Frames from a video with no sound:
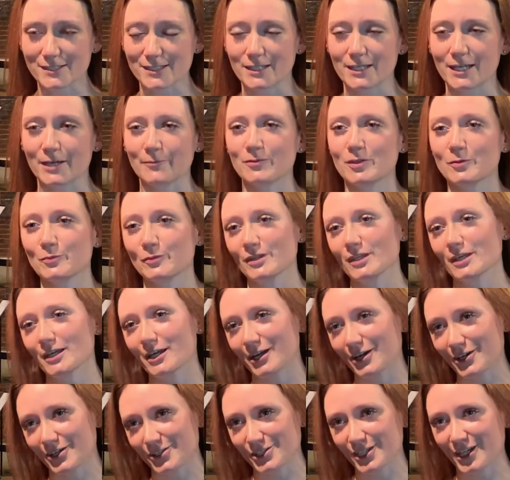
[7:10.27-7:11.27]
They kept them in the
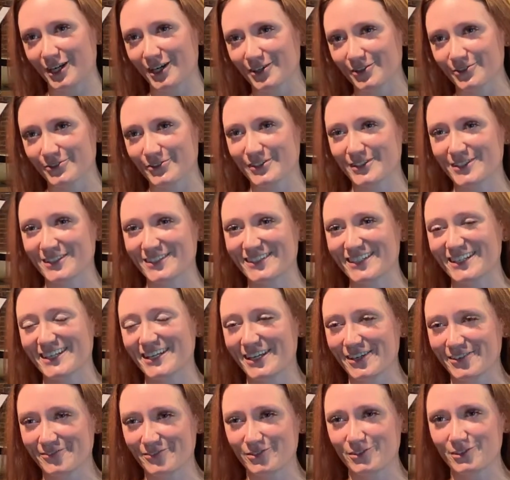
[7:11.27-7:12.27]
carriage house, they
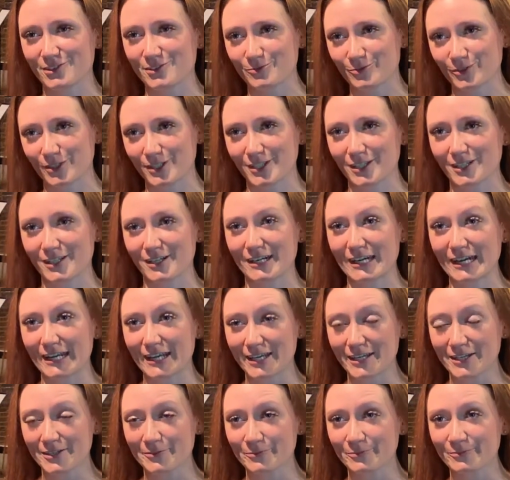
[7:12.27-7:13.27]
gave each one a
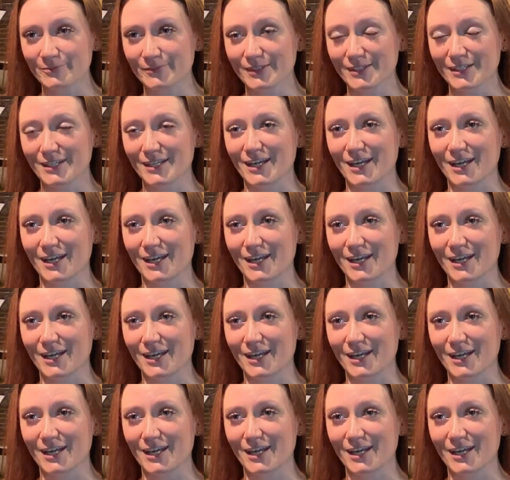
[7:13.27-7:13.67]
name